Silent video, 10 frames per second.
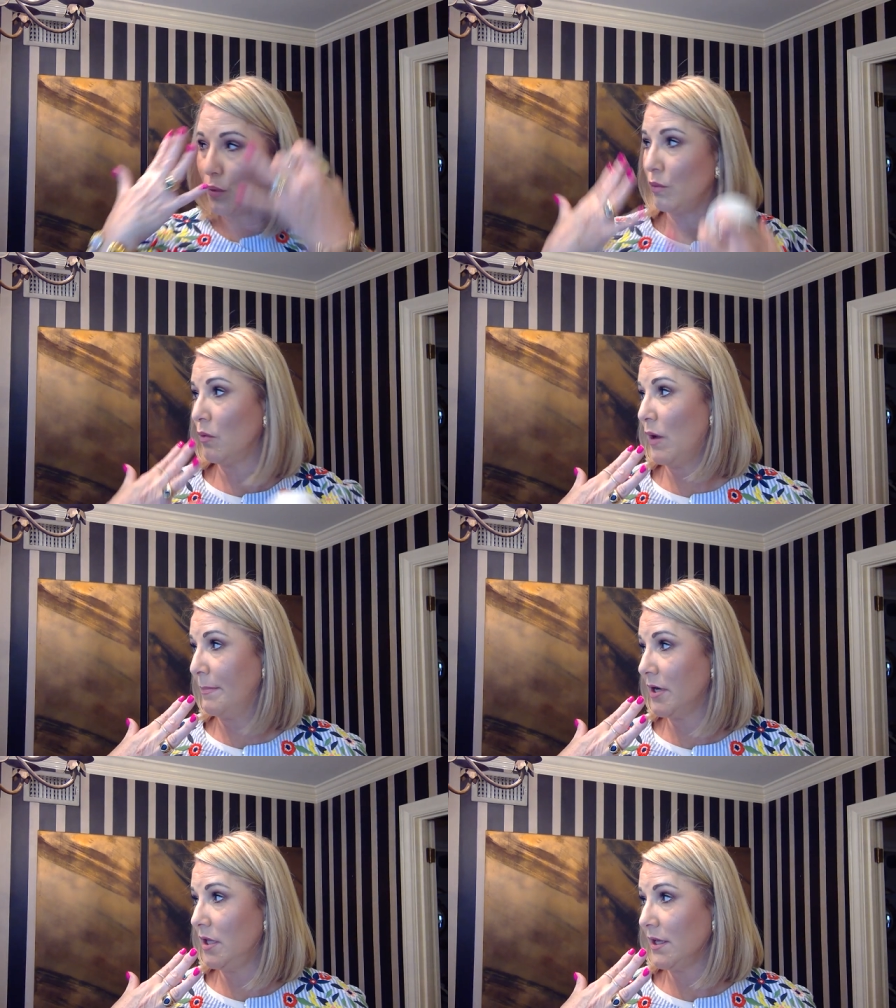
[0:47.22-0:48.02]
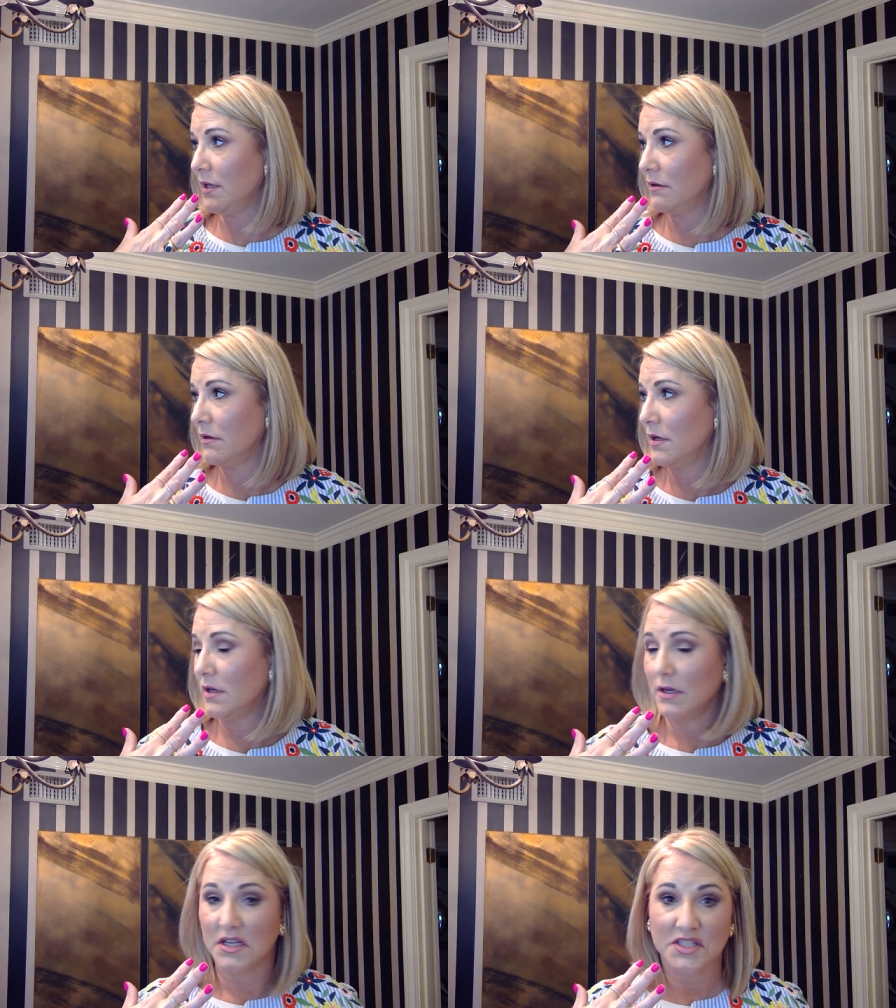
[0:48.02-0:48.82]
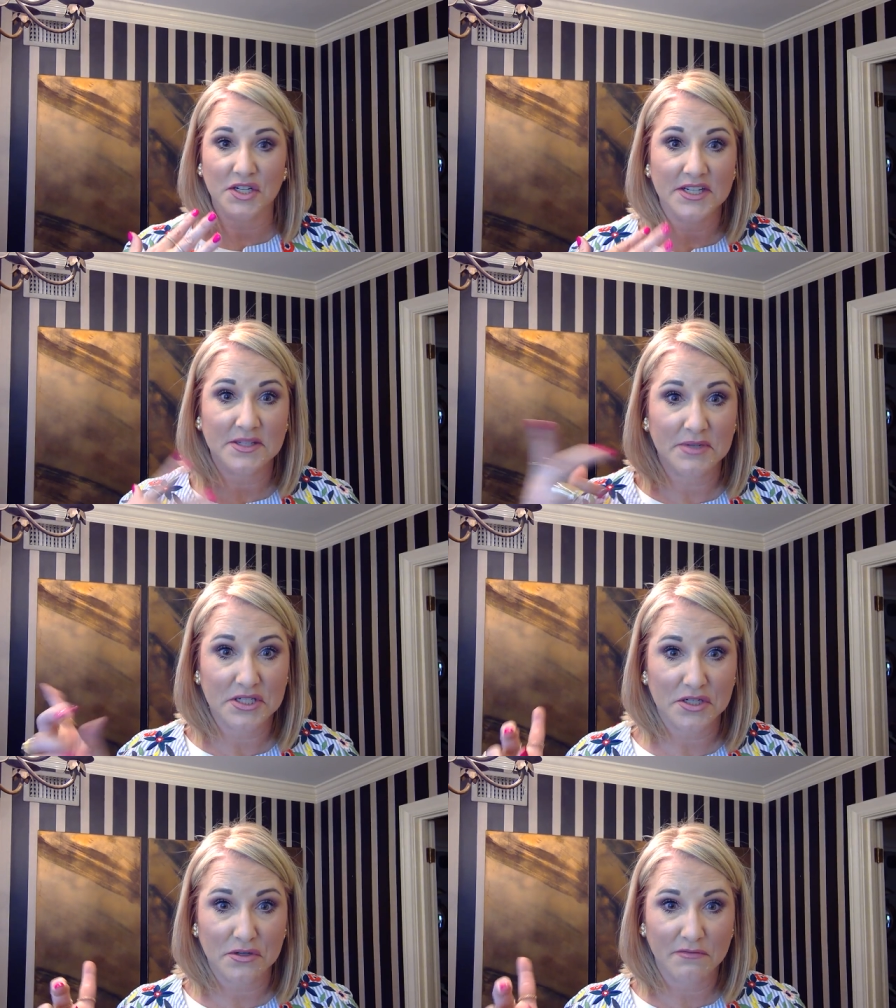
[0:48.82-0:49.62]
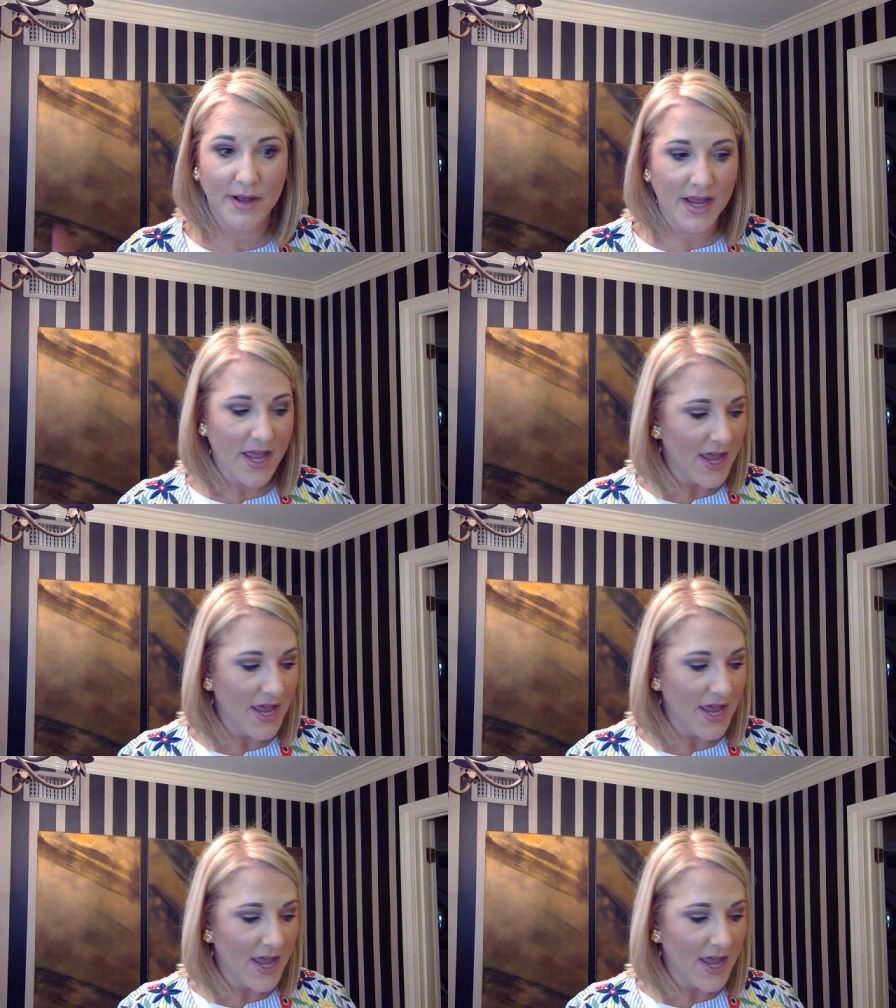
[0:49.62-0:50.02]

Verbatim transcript: wipe it all in. Sorry, somebody just drove by.